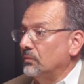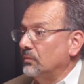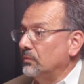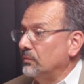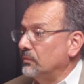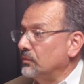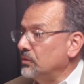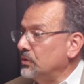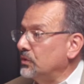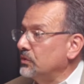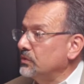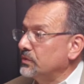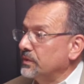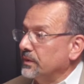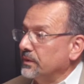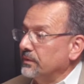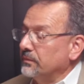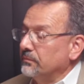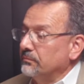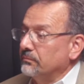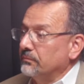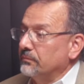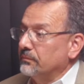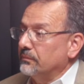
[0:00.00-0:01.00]

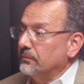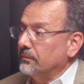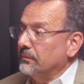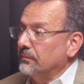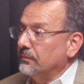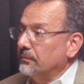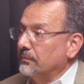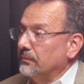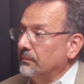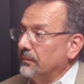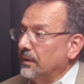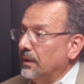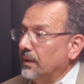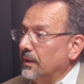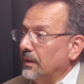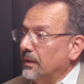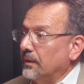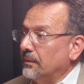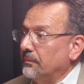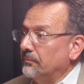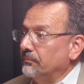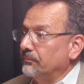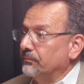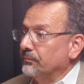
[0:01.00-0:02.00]
using
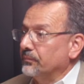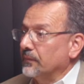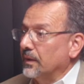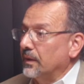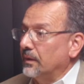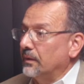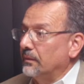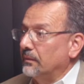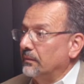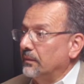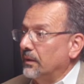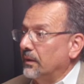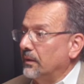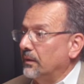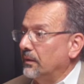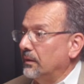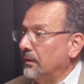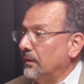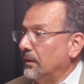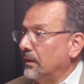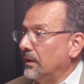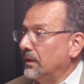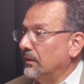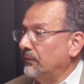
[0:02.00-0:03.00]

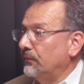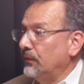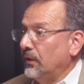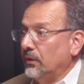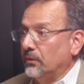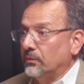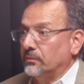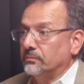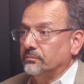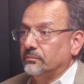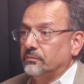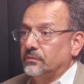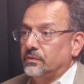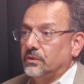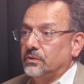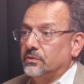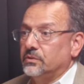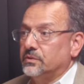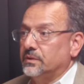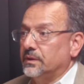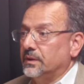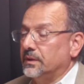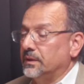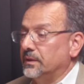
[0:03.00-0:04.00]
a phone,
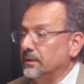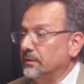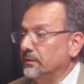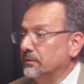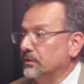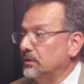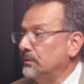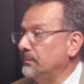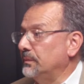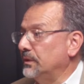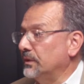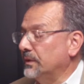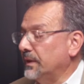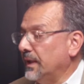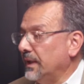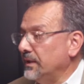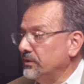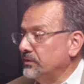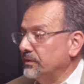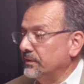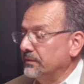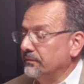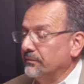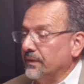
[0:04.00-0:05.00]
using
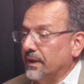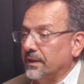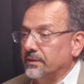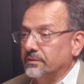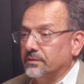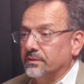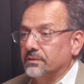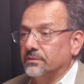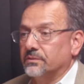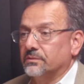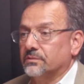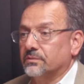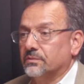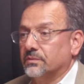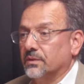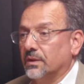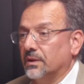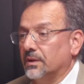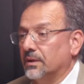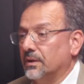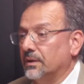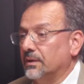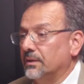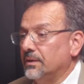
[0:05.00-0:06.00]
communication devices,
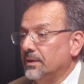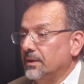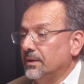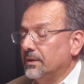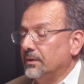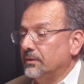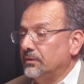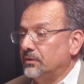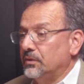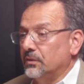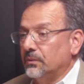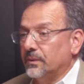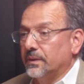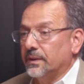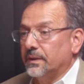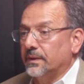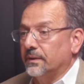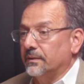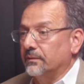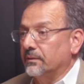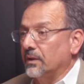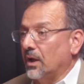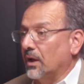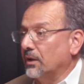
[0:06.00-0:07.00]

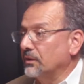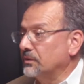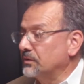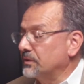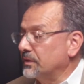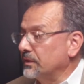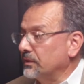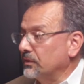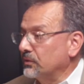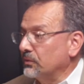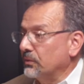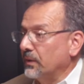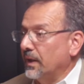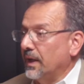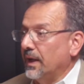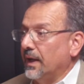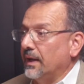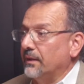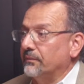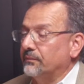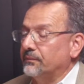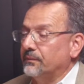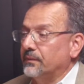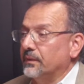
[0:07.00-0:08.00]
doing arts and
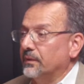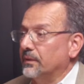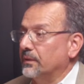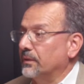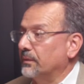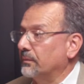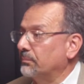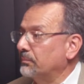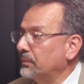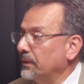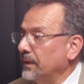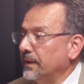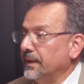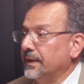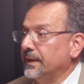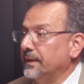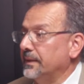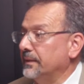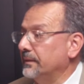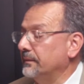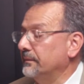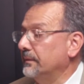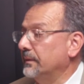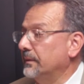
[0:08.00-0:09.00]
craft, or
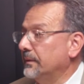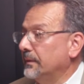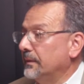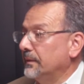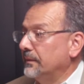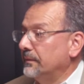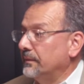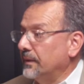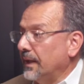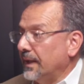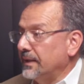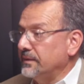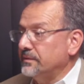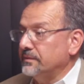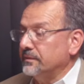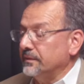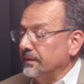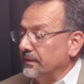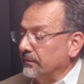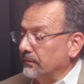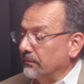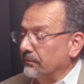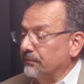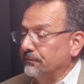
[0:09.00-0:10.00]
playing
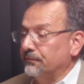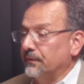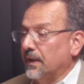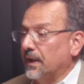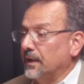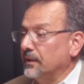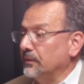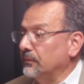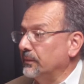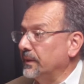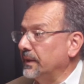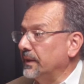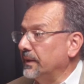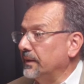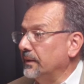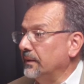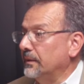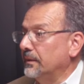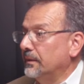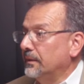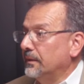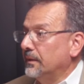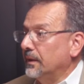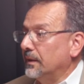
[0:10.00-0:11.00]
nicely, or following
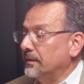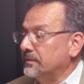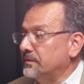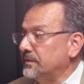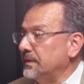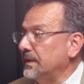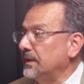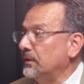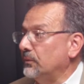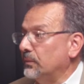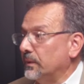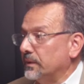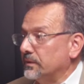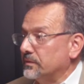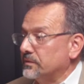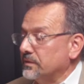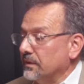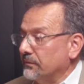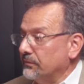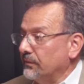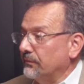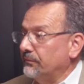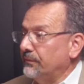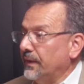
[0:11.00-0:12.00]
a sequence
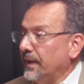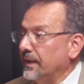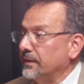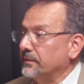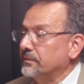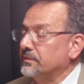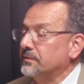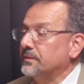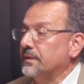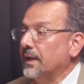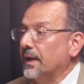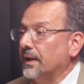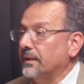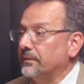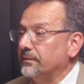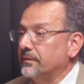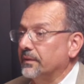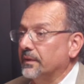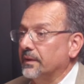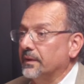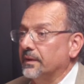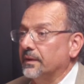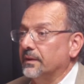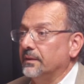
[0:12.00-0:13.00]
of events that
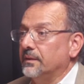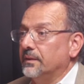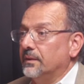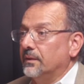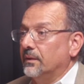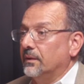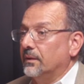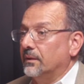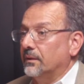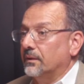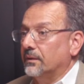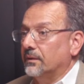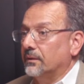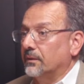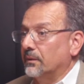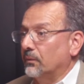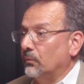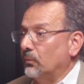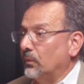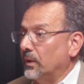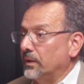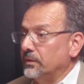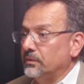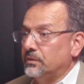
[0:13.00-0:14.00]
are
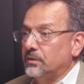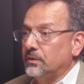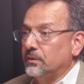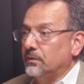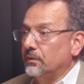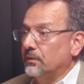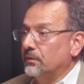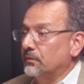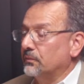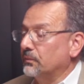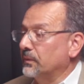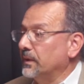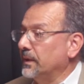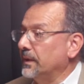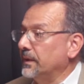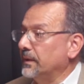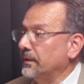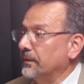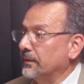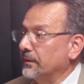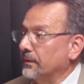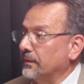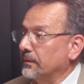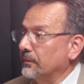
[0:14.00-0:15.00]
1, 2, 3,
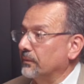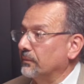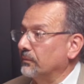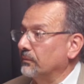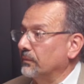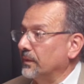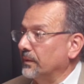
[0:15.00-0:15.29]
or